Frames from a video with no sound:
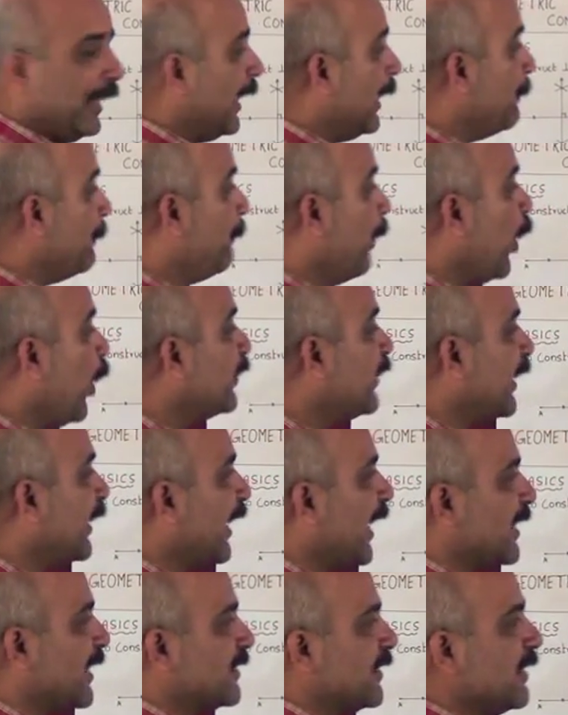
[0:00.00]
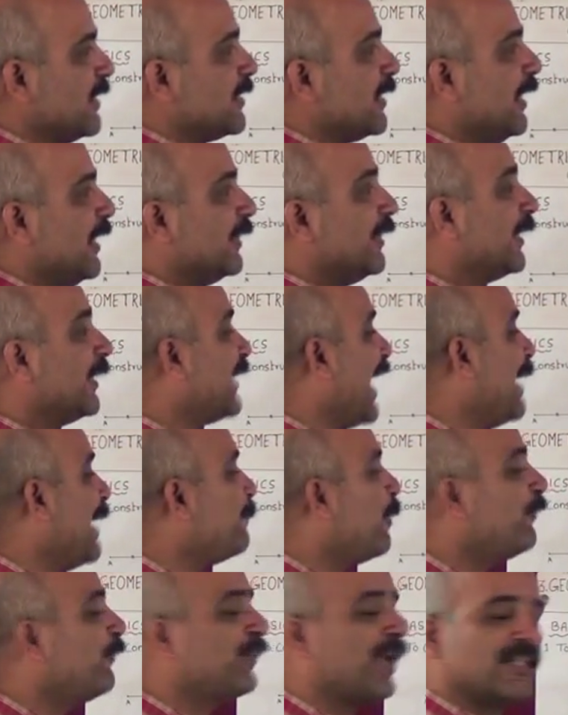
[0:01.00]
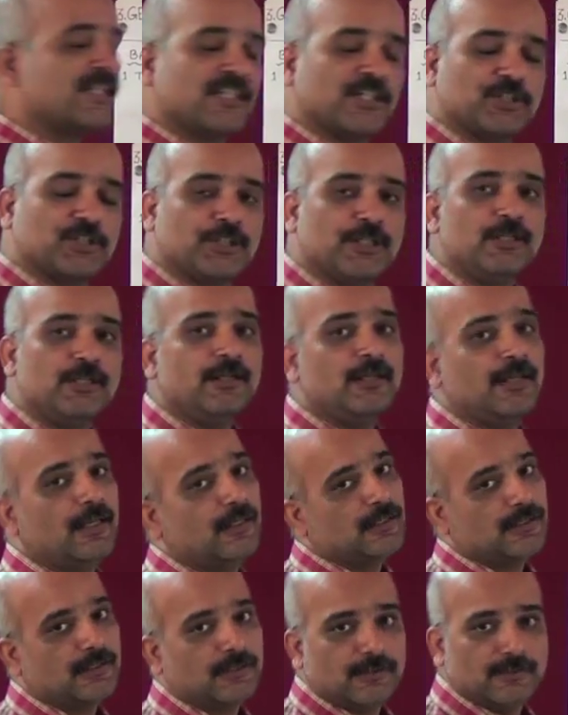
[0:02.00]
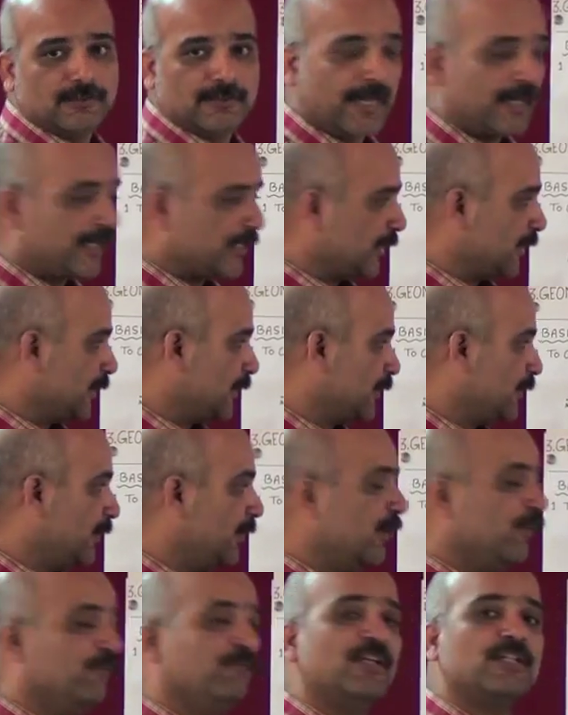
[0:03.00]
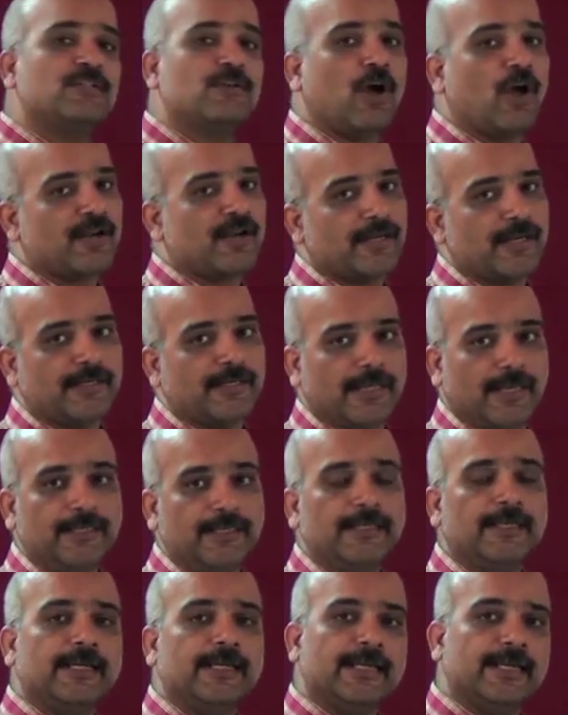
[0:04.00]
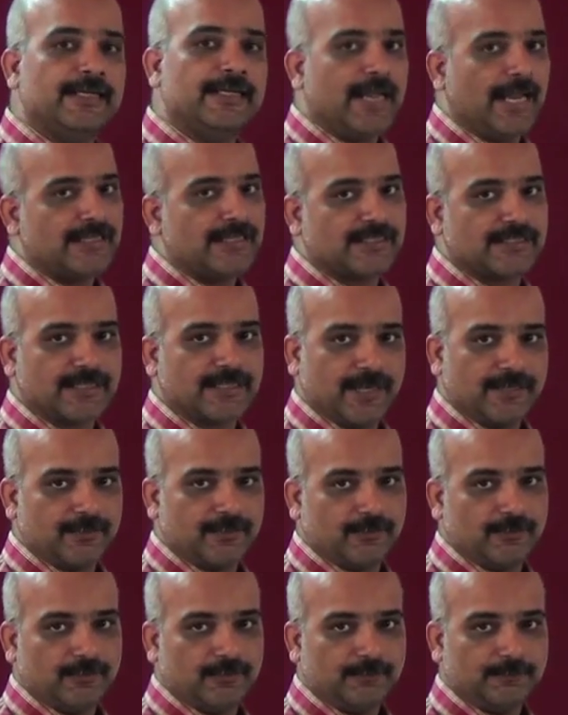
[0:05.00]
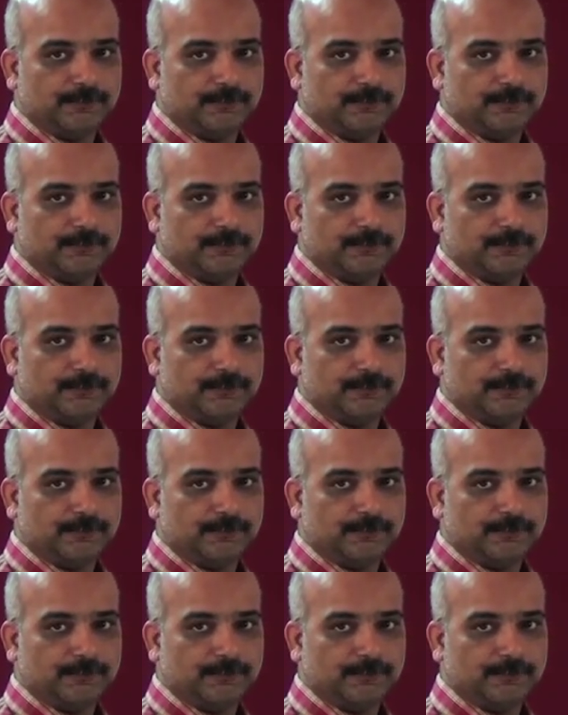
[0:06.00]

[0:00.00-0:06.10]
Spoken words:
In both the cases, the type of construction changes, which you already done in 9th standard.